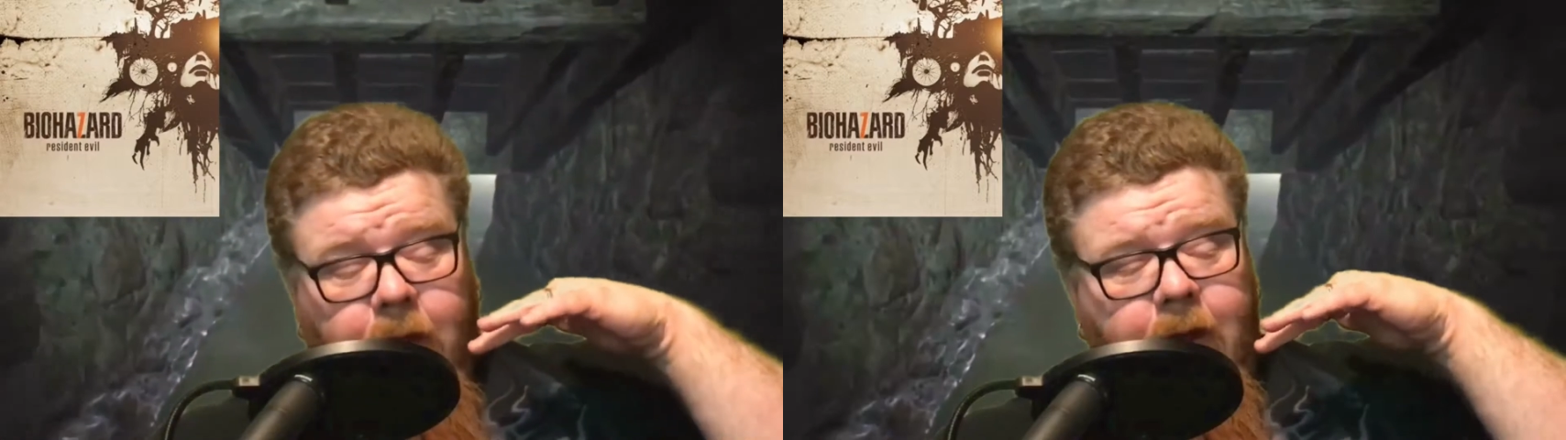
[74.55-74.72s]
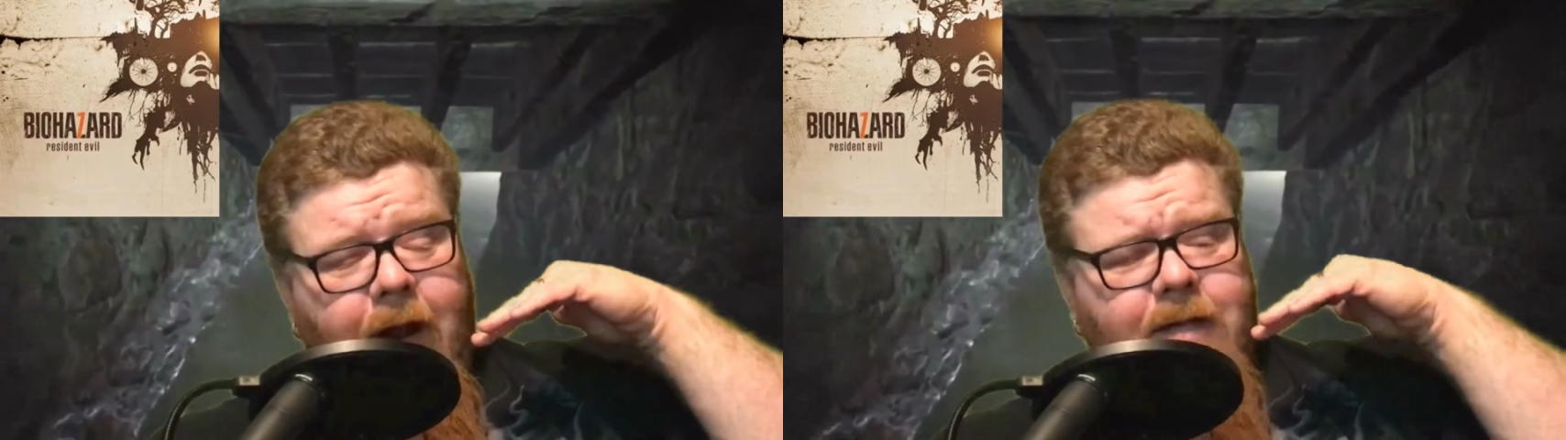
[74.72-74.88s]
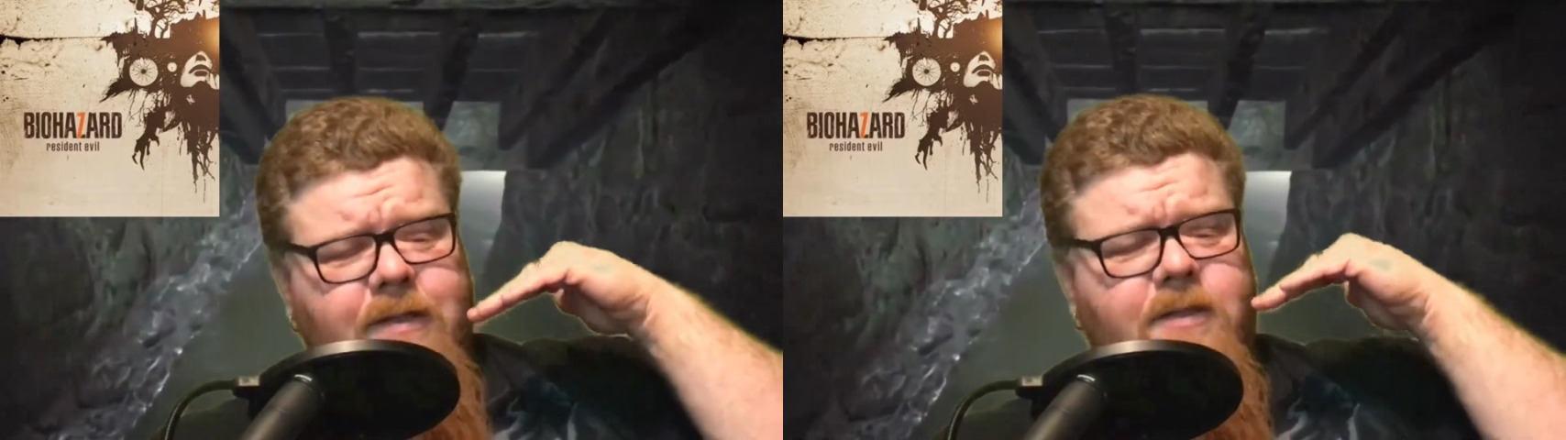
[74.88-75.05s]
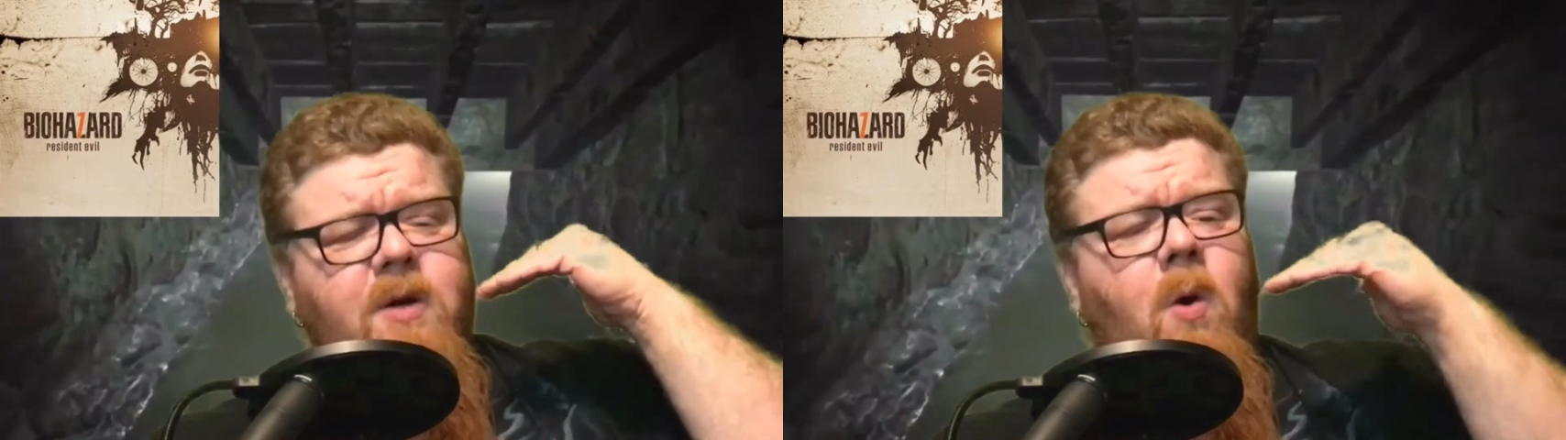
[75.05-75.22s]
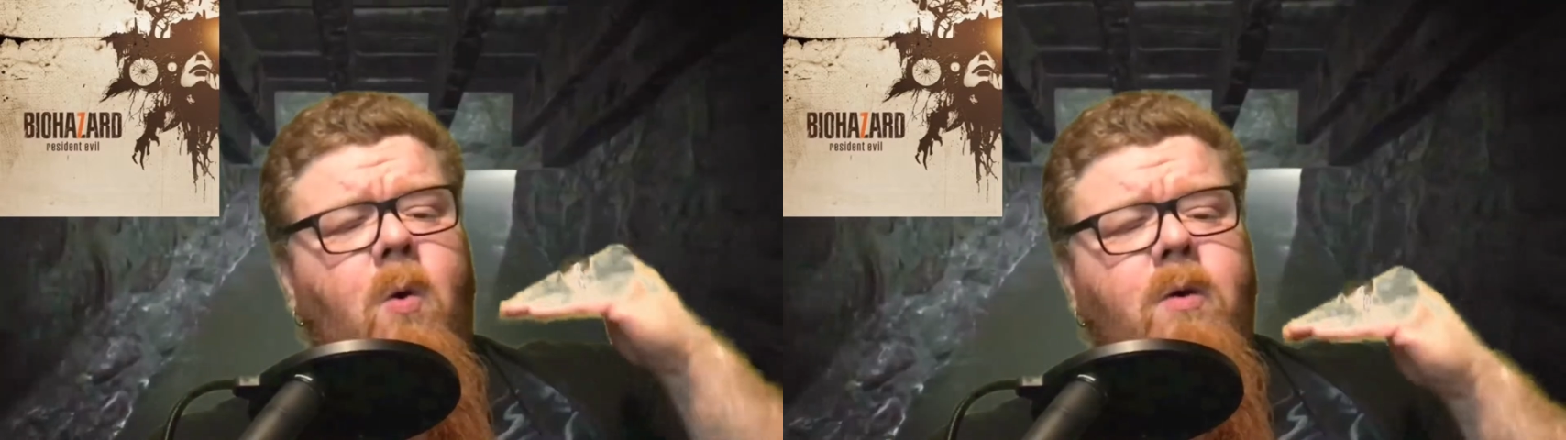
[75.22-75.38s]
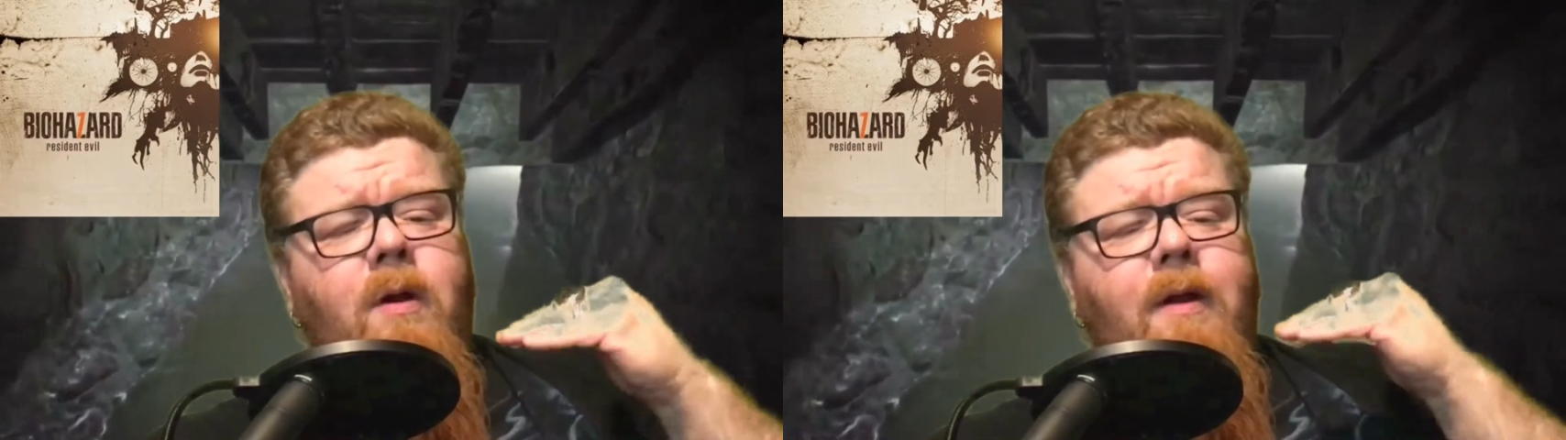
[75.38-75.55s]
It has a
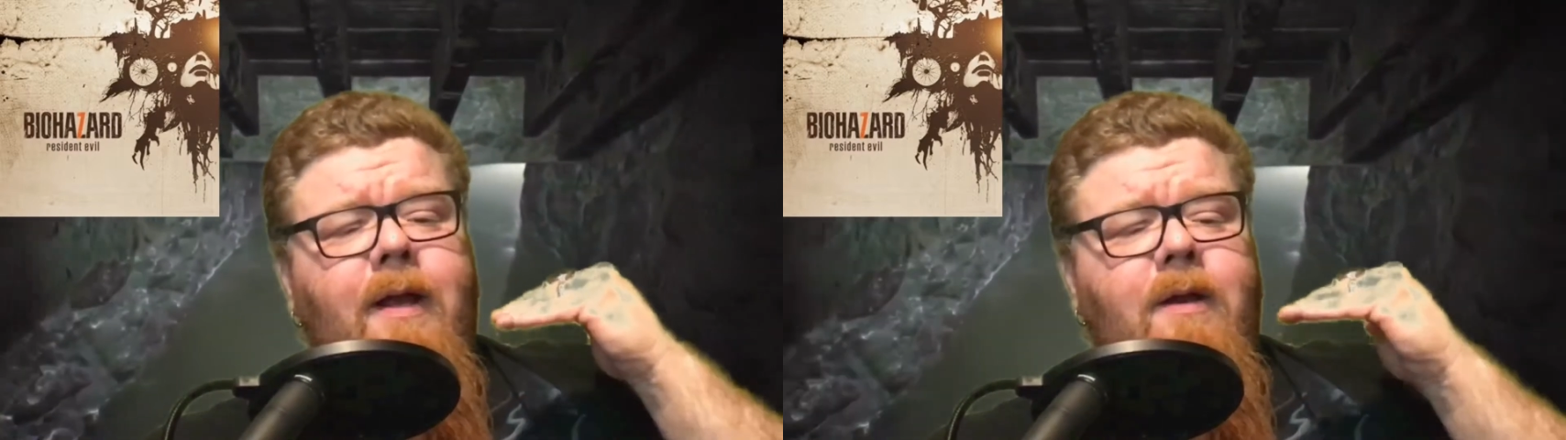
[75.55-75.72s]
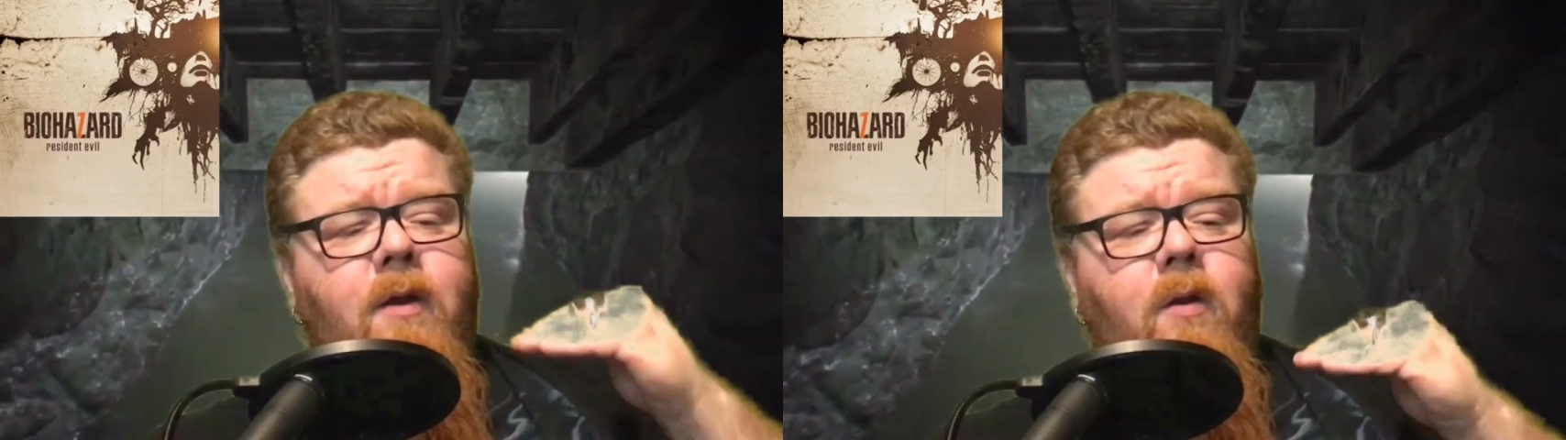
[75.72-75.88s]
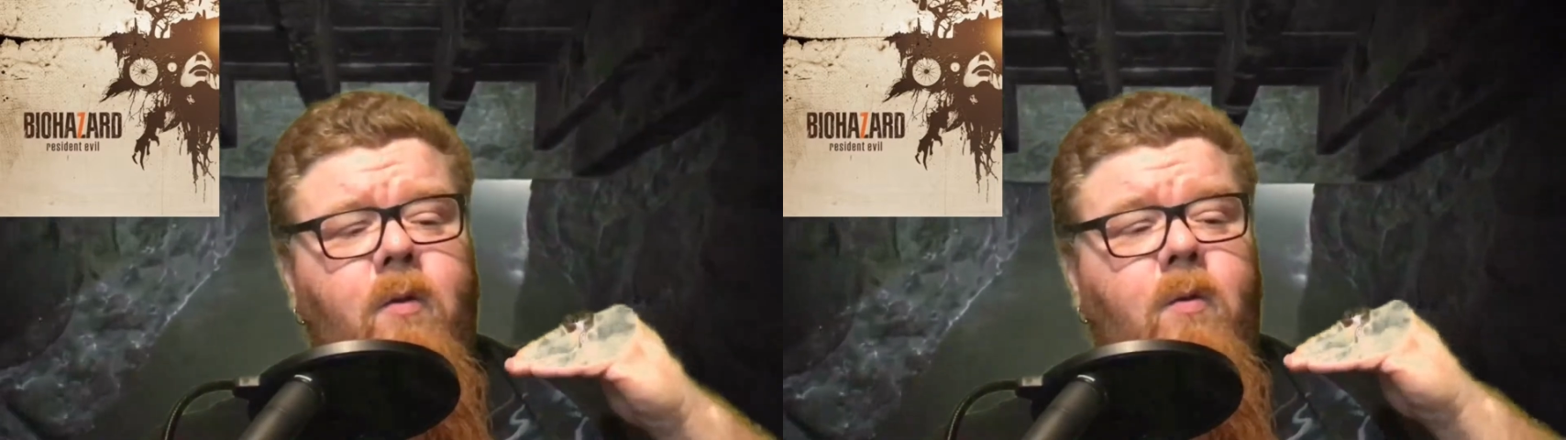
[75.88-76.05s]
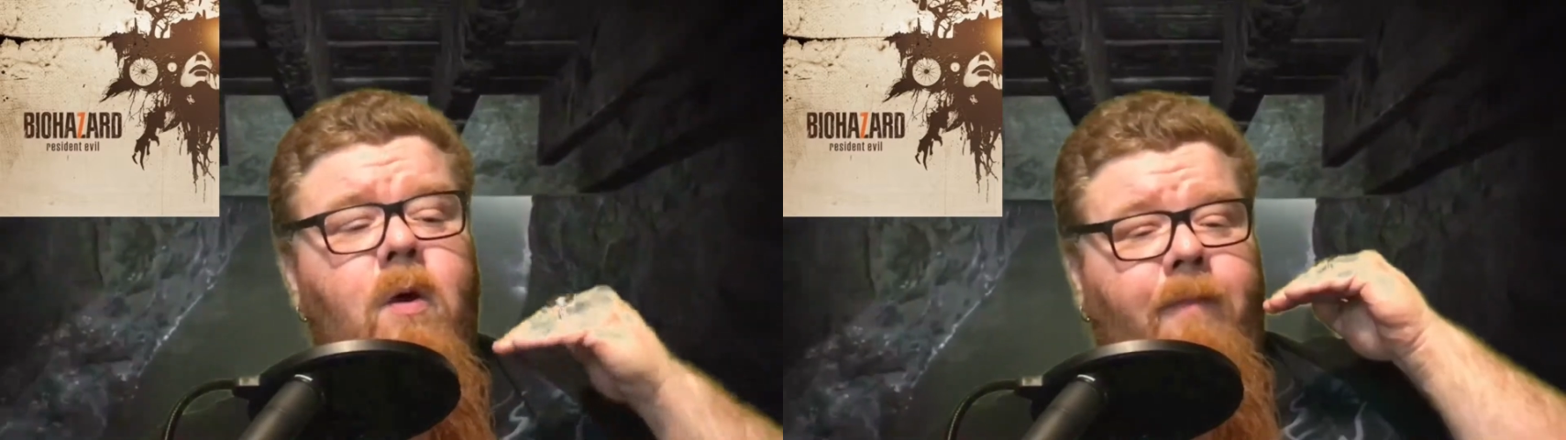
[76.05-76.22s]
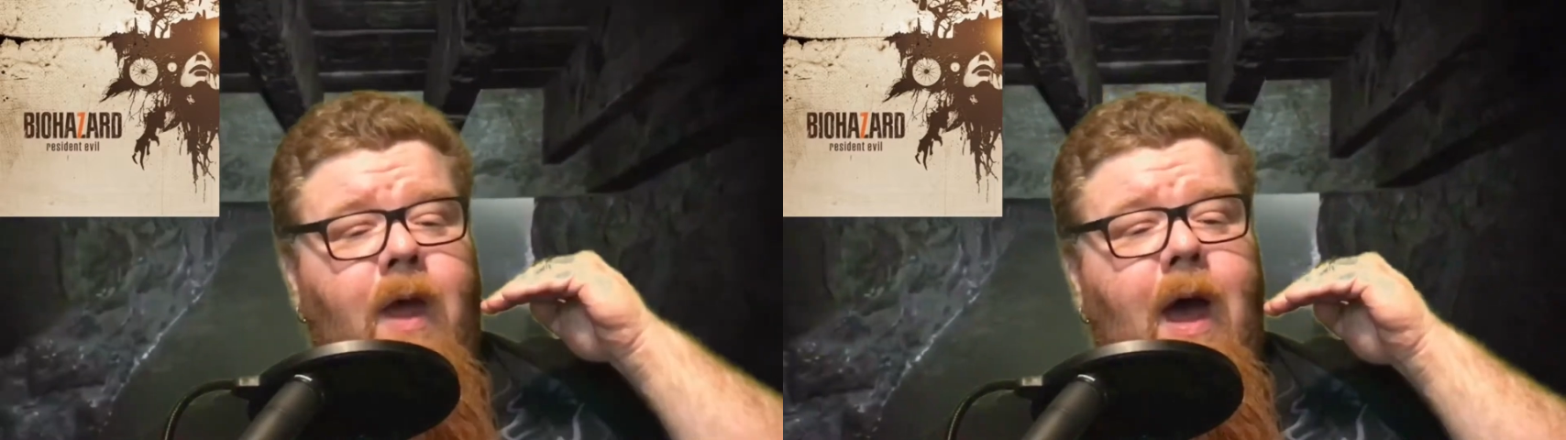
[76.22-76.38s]
totally new